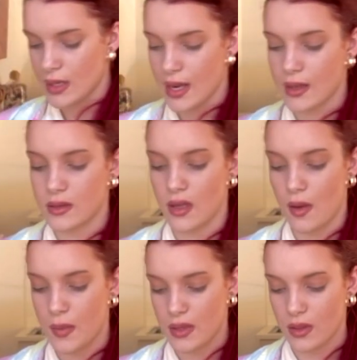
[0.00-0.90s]
next
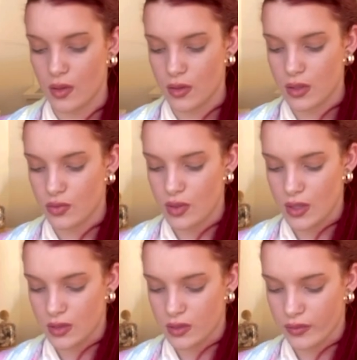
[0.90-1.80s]
up is I got this
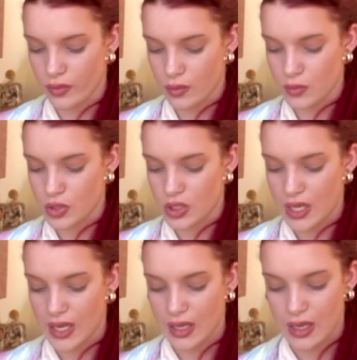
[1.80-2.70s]
dress from
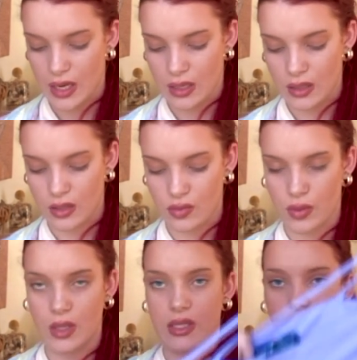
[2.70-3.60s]
Shein and it is
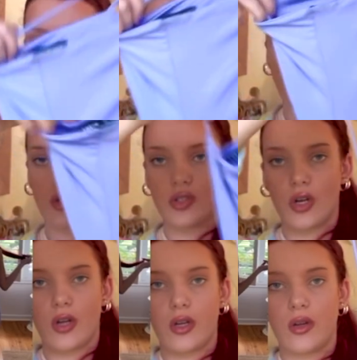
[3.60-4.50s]
really difficult to
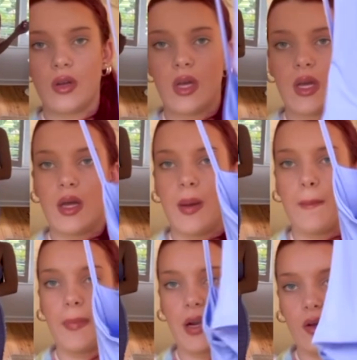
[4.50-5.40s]
show you
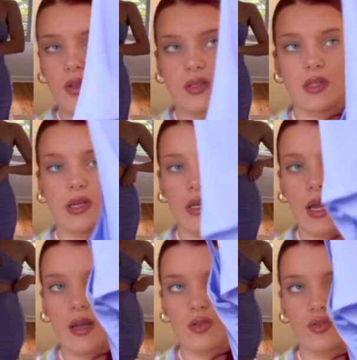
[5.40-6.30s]
but I got this in
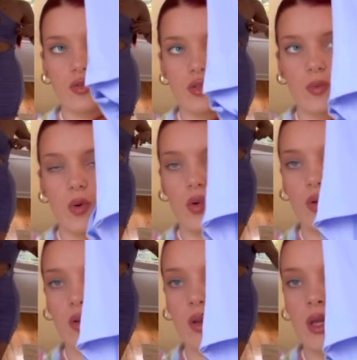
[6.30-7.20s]
an extra
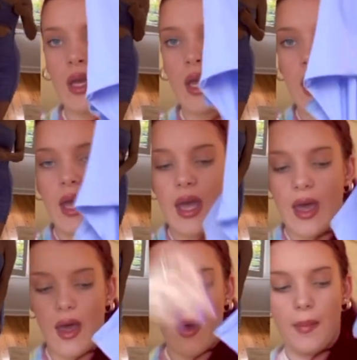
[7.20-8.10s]
small
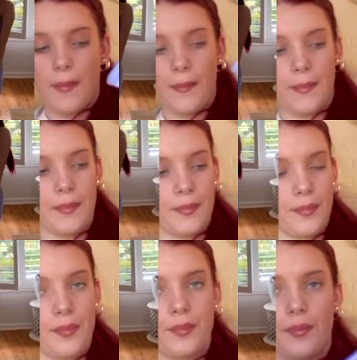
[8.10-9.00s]
um,
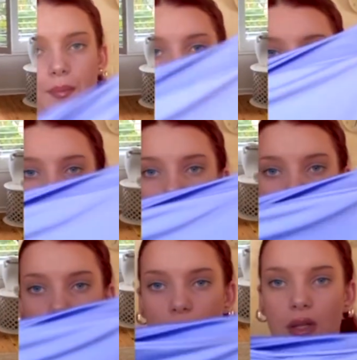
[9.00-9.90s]
but it
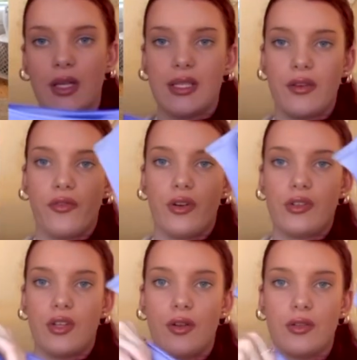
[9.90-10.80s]
is really
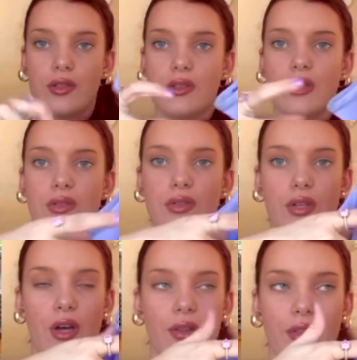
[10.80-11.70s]
different. So I'll just
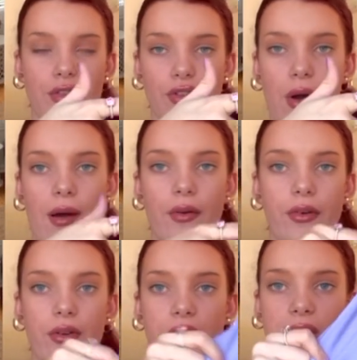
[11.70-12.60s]
insert the try
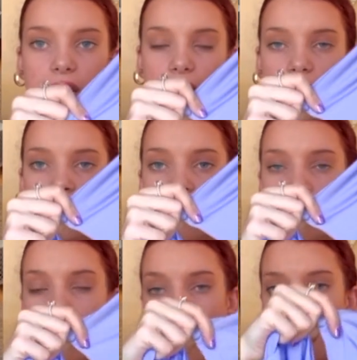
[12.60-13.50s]
on over here
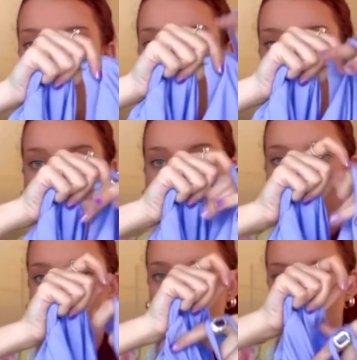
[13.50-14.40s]

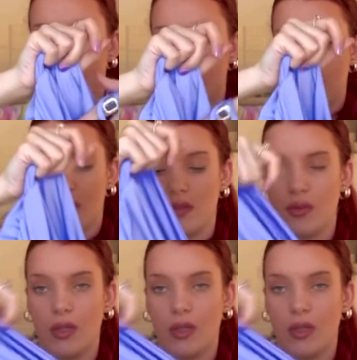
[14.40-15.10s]
because um, this is